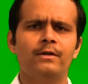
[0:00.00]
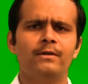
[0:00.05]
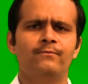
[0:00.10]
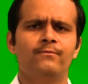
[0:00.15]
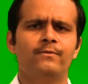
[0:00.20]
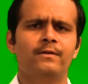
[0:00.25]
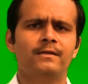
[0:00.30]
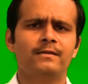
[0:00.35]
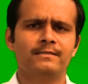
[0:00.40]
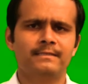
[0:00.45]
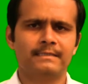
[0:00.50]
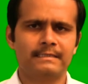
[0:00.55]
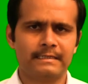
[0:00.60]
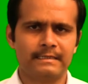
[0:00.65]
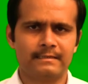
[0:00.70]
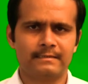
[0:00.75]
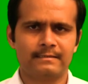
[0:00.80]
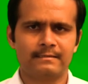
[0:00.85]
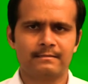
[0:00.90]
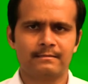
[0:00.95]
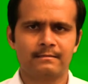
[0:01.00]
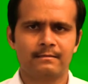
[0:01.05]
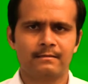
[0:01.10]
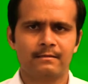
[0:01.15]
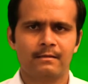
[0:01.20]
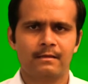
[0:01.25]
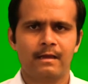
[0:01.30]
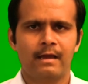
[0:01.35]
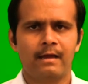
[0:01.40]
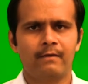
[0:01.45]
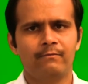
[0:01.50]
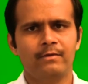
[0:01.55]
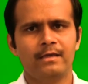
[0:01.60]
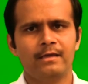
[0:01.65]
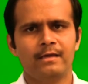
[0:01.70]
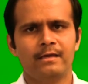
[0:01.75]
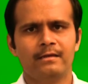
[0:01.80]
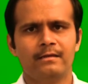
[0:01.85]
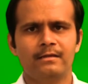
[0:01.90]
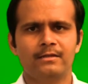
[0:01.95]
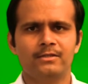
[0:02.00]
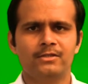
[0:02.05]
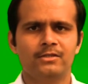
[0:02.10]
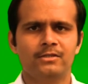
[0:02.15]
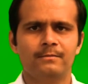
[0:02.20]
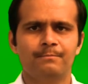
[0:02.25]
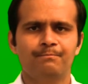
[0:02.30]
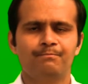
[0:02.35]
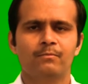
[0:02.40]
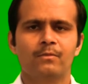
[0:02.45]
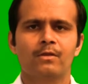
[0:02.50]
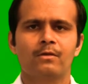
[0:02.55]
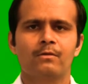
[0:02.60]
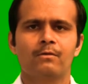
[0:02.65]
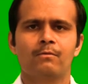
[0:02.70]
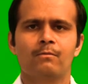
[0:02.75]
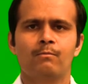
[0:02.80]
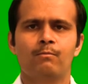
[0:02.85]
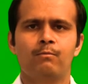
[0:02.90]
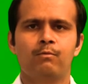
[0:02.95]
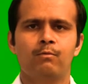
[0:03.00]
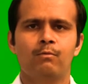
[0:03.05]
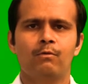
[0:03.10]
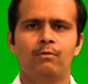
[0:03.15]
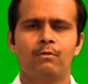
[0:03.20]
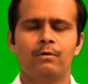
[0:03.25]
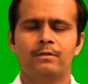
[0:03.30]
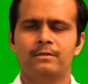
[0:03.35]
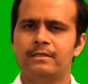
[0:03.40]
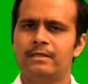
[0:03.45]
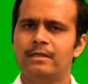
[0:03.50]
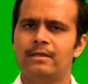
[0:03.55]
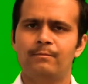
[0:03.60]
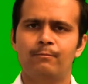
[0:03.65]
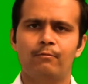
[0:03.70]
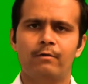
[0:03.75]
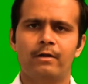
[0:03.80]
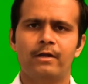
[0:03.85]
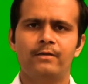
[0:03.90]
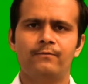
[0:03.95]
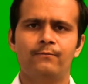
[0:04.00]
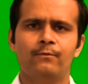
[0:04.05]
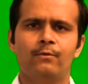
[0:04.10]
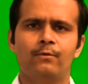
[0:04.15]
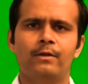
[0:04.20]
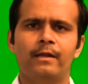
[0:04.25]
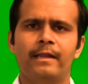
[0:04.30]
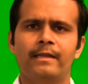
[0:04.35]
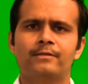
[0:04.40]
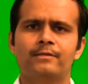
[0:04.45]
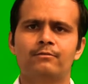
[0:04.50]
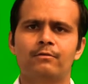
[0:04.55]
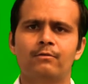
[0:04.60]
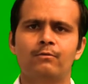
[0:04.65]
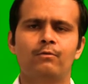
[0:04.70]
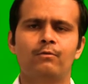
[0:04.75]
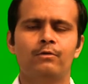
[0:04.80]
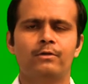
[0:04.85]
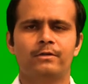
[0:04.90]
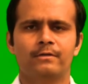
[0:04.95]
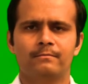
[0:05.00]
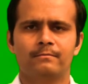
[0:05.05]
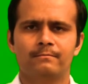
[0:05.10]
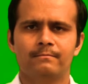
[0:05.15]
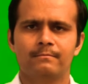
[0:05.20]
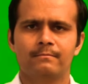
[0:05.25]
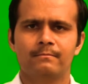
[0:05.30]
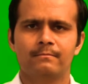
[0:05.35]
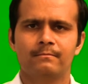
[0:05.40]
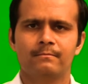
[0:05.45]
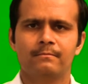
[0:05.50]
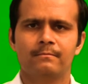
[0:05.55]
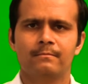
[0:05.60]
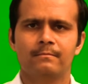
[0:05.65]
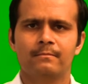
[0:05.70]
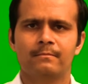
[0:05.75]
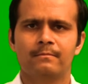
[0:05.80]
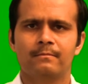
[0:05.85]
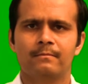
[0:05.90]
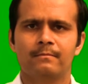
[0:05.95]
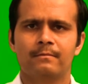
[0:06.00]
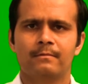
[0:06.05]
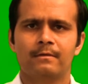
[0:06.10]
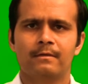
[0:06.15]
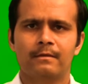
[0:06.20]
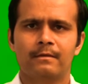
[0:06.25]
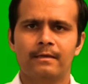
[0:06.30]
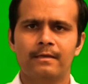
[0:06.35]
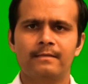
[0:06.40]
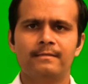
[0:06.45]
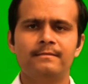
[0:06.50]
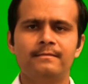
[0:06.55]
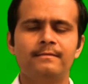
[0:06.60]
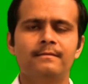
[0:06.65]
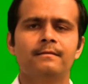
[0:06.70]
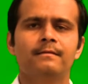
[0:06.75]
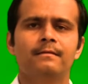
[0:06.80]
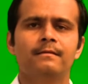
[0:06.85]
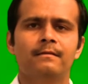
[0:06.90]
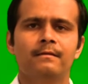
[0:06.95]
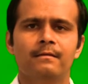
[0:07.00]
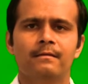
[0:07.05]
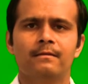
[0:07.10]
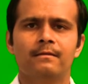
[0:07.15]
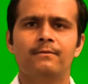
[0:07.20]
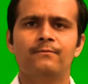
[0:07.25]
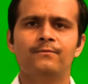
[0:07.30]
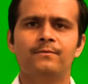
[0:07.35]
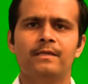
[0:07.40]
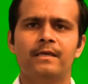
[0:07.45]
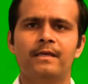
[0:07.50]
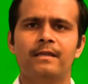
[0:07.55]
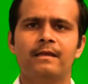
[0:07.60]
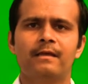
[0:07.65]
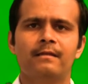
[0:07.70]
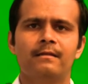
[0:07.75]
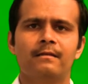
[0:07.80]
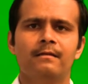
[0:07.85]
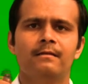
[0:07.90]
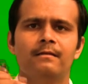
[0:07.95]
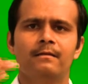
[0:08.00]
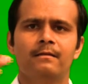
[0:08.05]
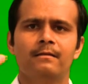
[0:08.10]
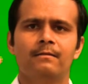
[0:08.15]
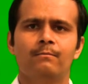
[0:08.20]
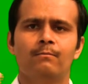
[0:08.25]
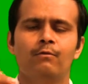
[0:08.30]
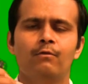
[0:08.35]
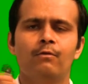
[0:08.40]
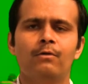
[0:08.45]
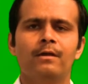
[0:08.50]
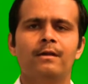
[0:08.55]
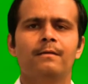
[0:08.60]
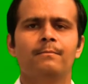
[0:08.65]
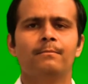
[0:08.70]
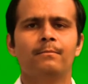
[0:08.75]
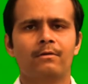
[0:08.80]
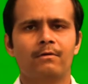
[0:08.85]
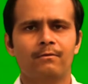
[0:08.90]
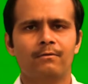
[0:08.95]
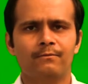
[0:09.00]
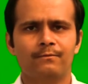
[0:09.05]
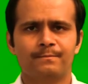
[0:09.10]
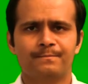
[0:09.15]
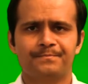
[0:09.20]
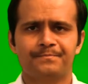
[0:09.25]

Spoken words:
different states having energy 3.4 electron volt. Hence, if there are more number of